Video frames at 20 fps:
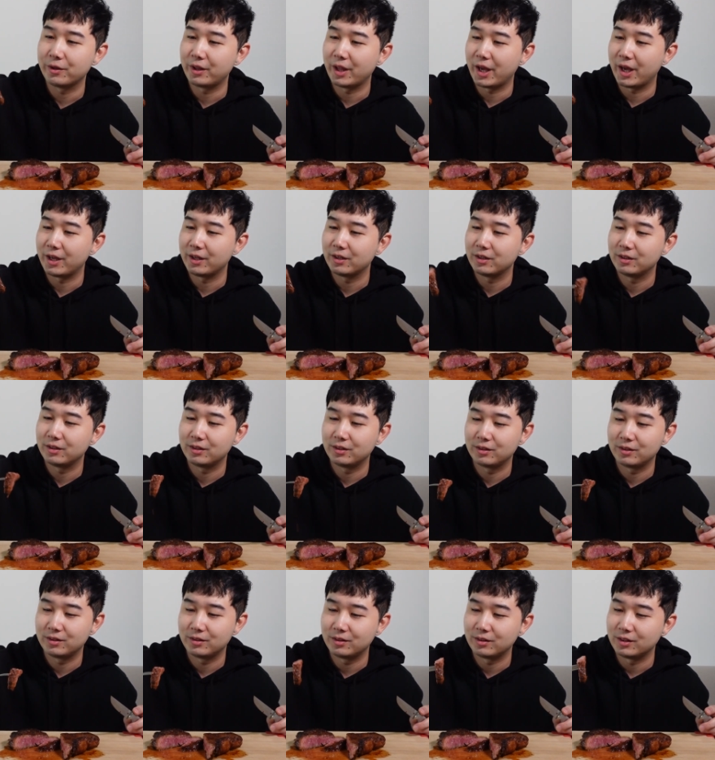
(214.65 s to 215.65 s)
that
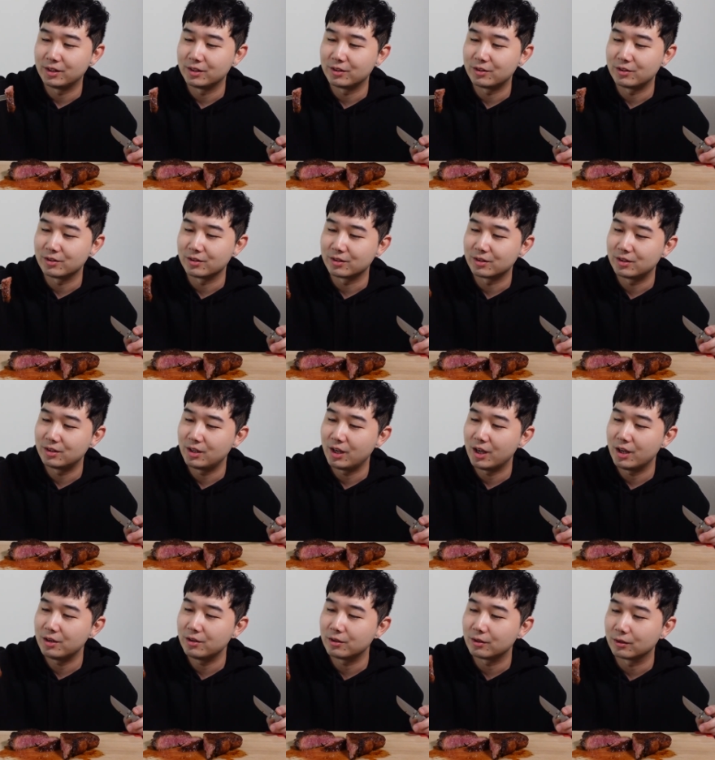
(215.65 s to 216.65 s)
is just
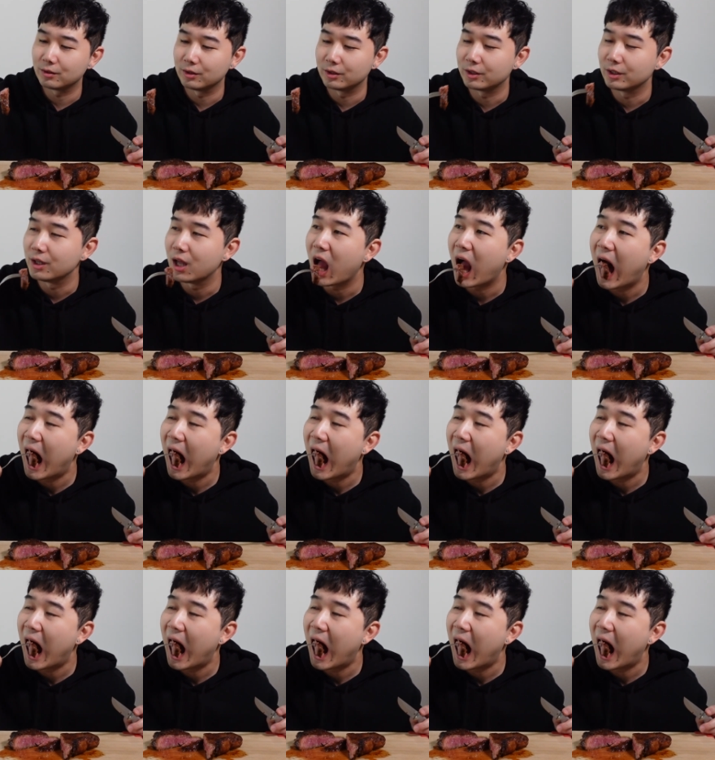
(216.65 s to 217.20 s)
tender looking.